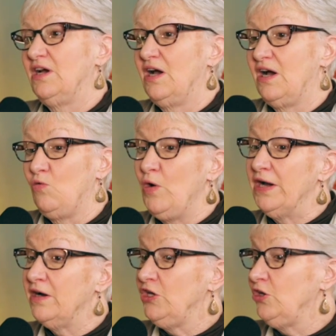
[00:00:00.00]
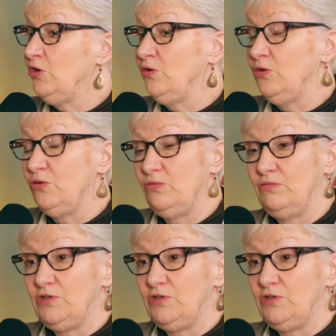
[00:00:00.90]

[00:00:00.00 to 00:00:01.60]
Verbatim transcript: Uh, where are you